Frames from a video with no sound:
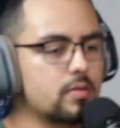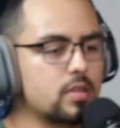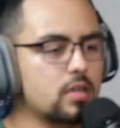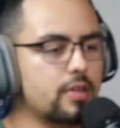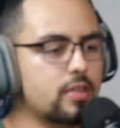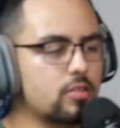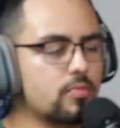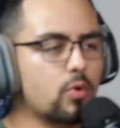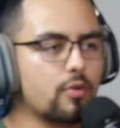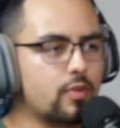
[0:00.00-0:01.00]
I think they're
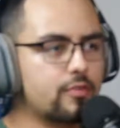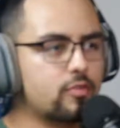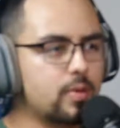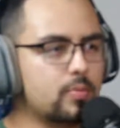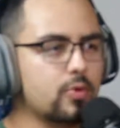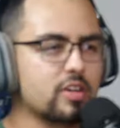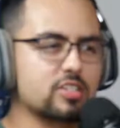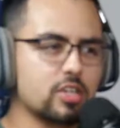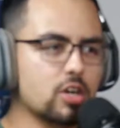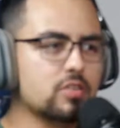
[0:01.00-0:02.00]
more fun for people you
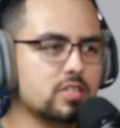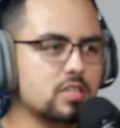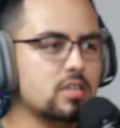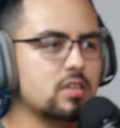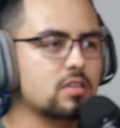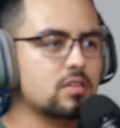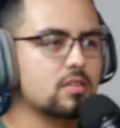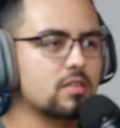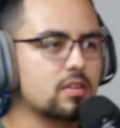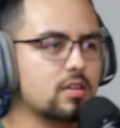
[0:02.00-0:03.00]
actually go to see.
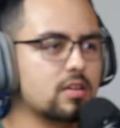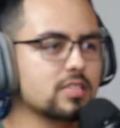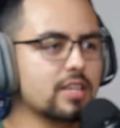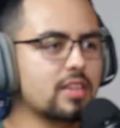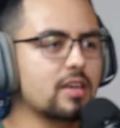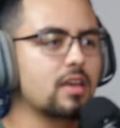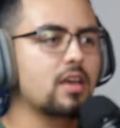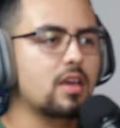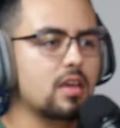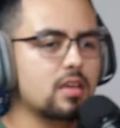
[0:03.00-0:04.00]
Because I think,
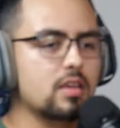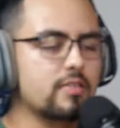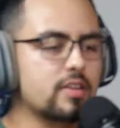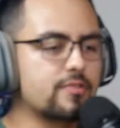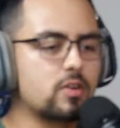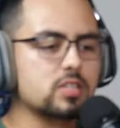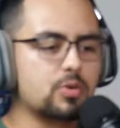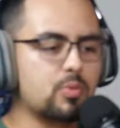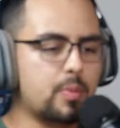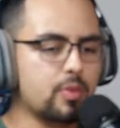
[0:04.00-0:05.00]
as far as I
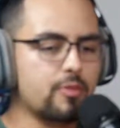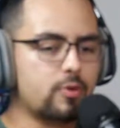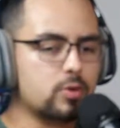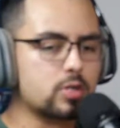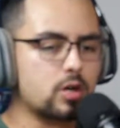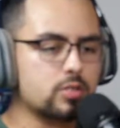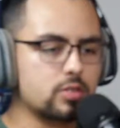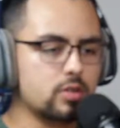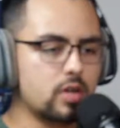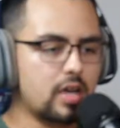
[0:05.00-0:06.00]
remember, the first
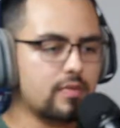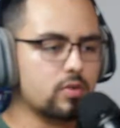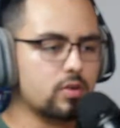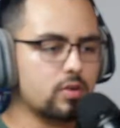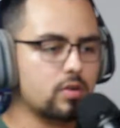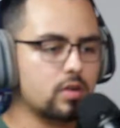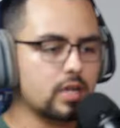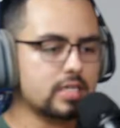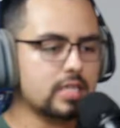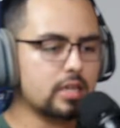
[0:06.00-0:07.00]
concert I ever
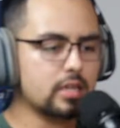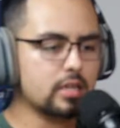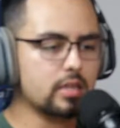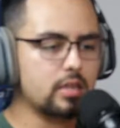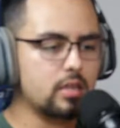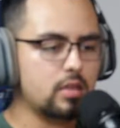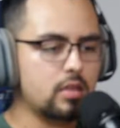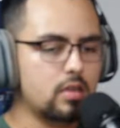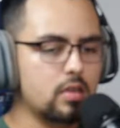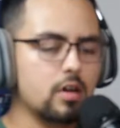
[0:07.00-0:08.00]
attended,
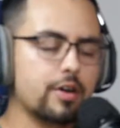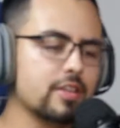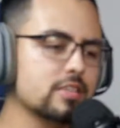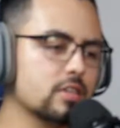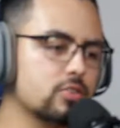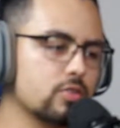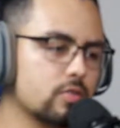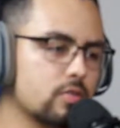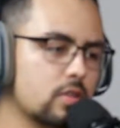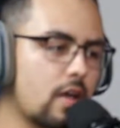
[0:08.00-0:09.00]
okay, that's not
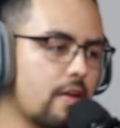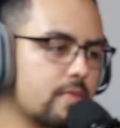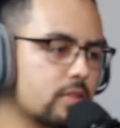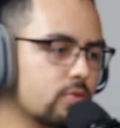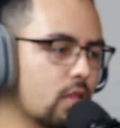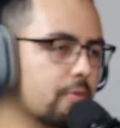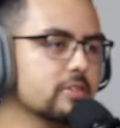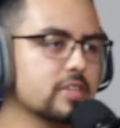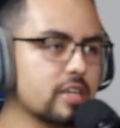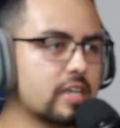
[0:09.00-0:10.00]
true. I've been to a lot when
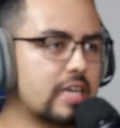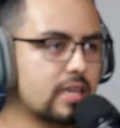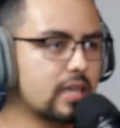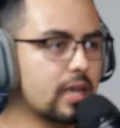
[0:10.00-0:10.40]
I was like a kid.